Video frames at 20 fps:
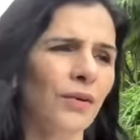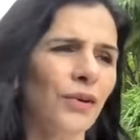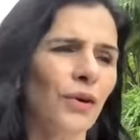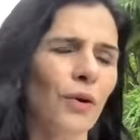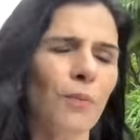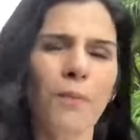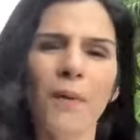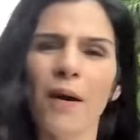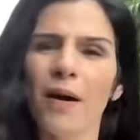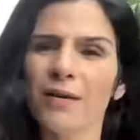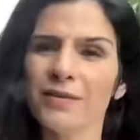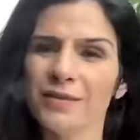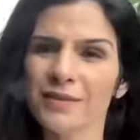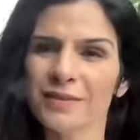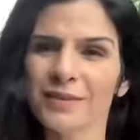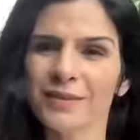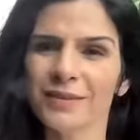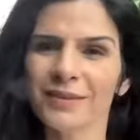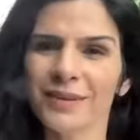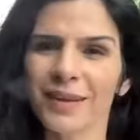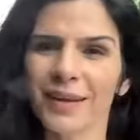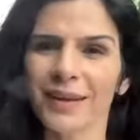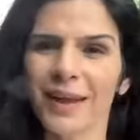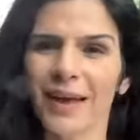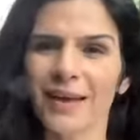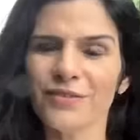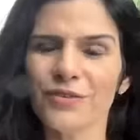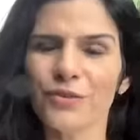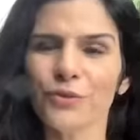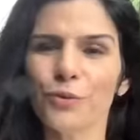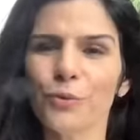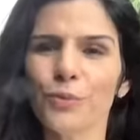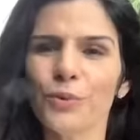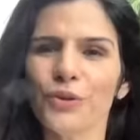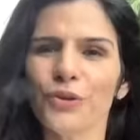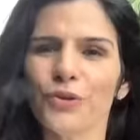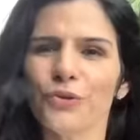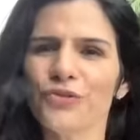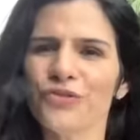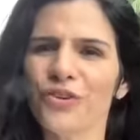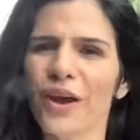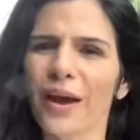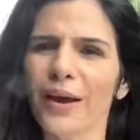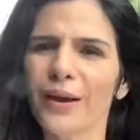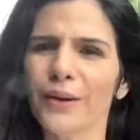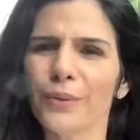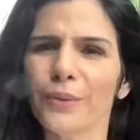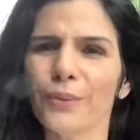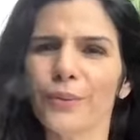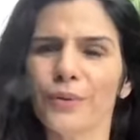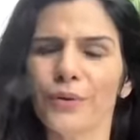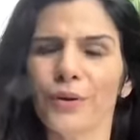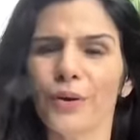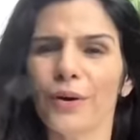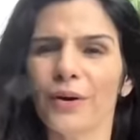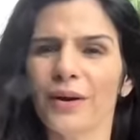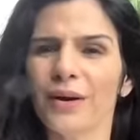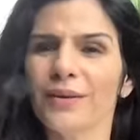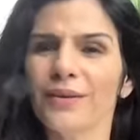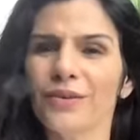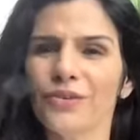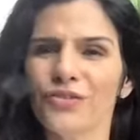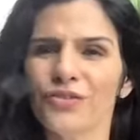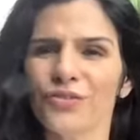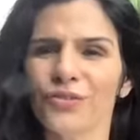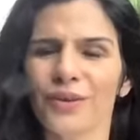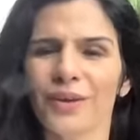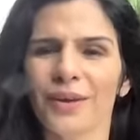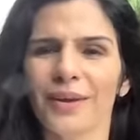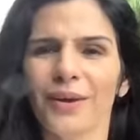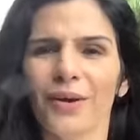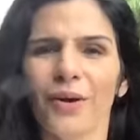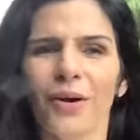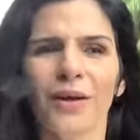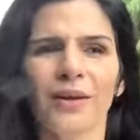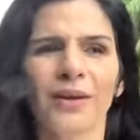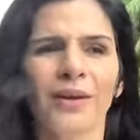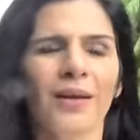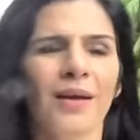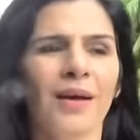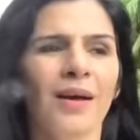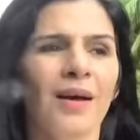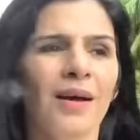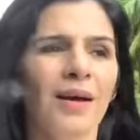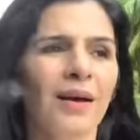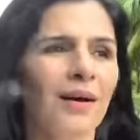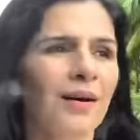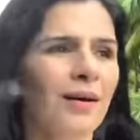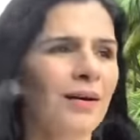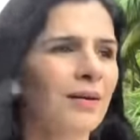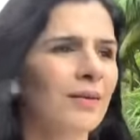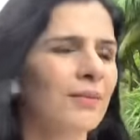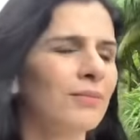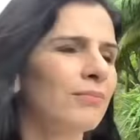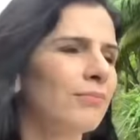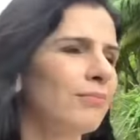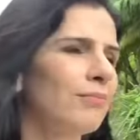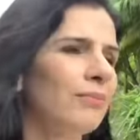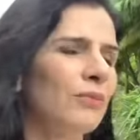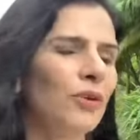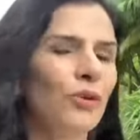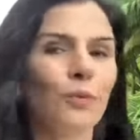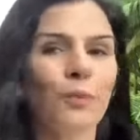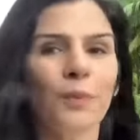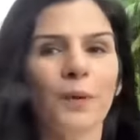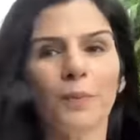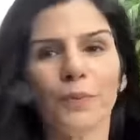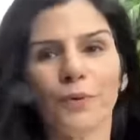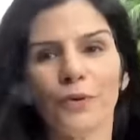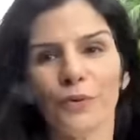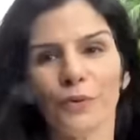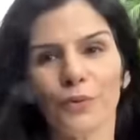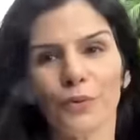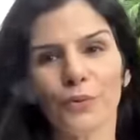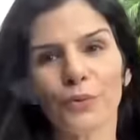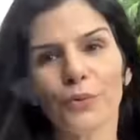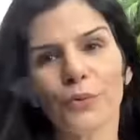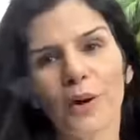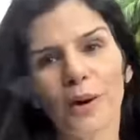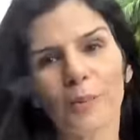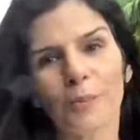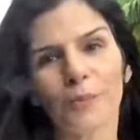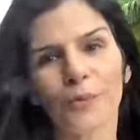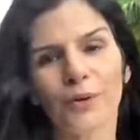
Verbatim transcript: your past. It has to do with your childhood, your conditioning, on um, you know people you grew up